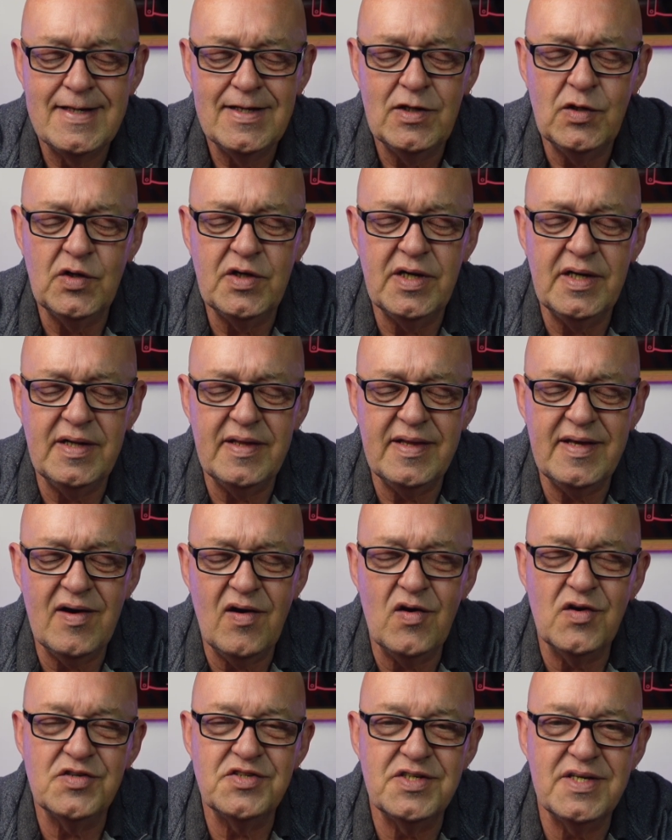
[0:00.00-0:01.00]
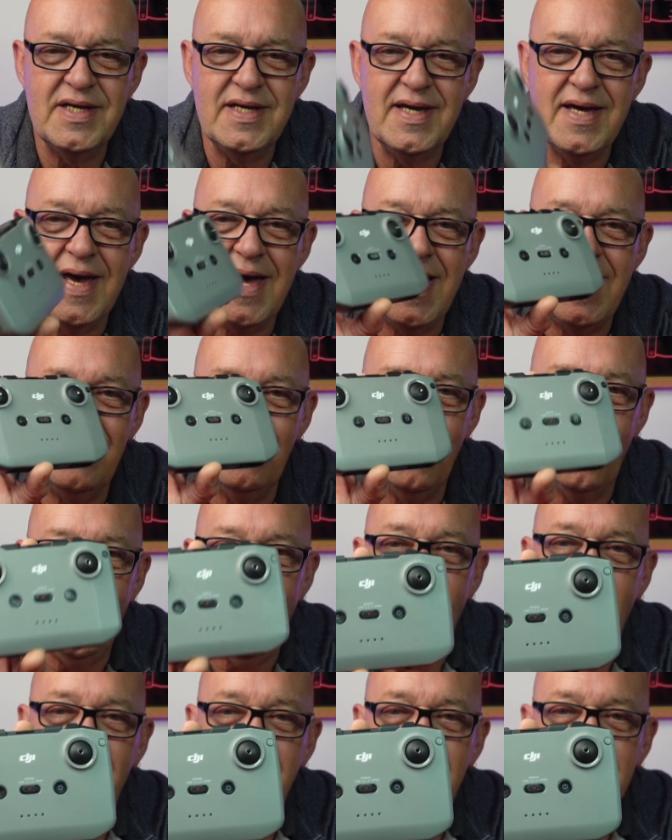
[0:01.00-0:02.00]
looking at the
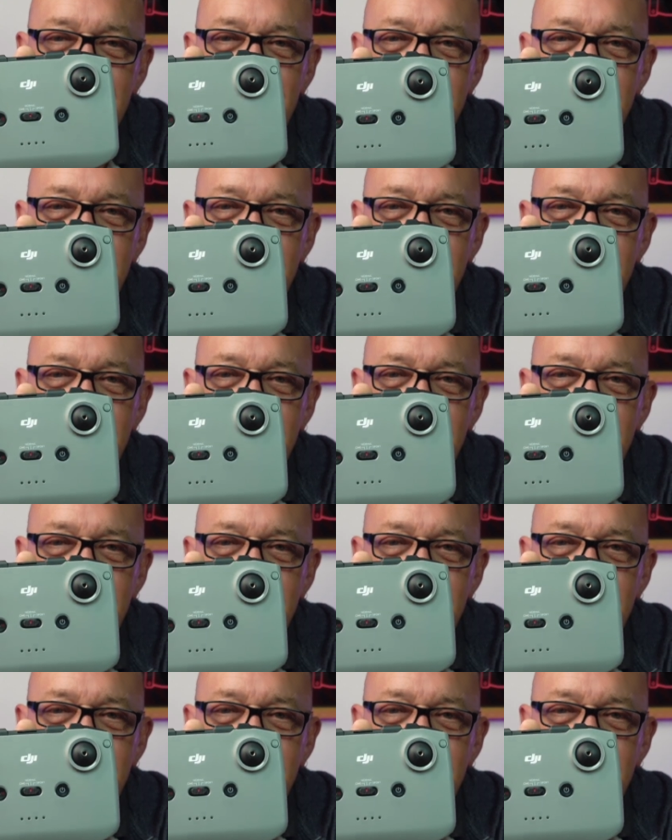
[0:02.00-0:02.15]
RCN1